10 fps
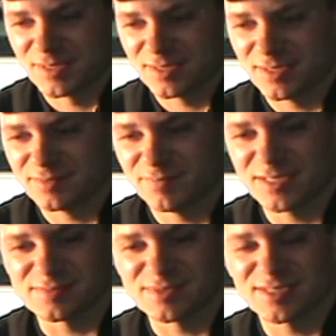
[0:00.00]
it
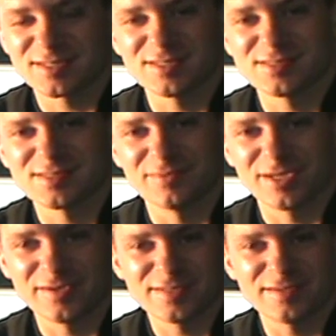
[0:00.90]
makes him sick to his stomach
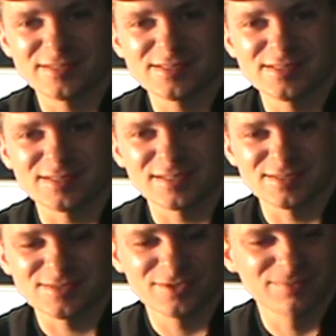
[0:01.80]
every time he sees it because
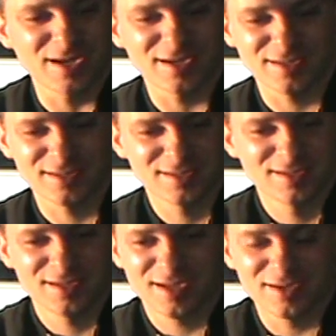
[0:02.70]
he's so proud of
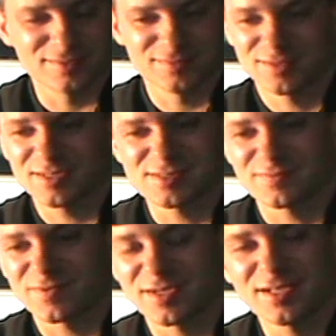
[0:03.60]
how nice the
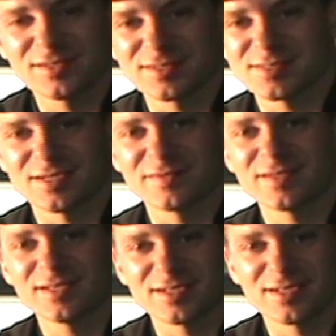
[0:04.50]
front end looks and
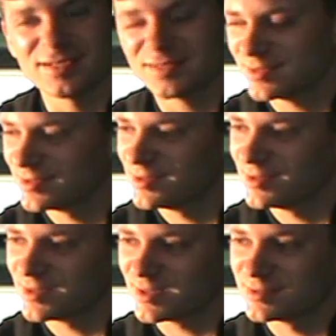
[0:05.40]
everything. And then
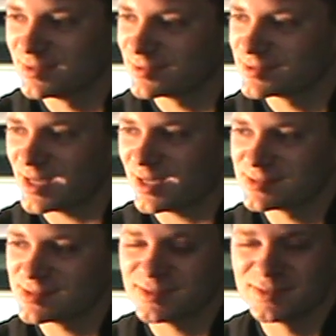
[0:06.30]
that deer
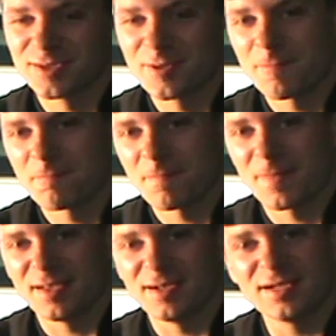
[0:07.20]
tags it,
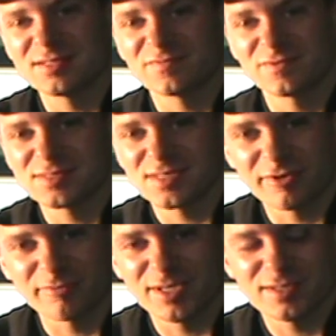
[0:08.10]
and that's the first thing
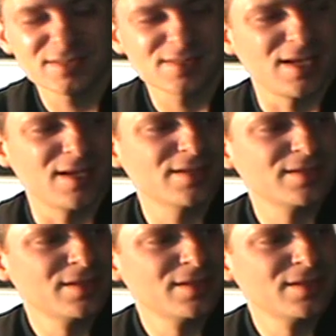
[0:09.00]
everybody looks at.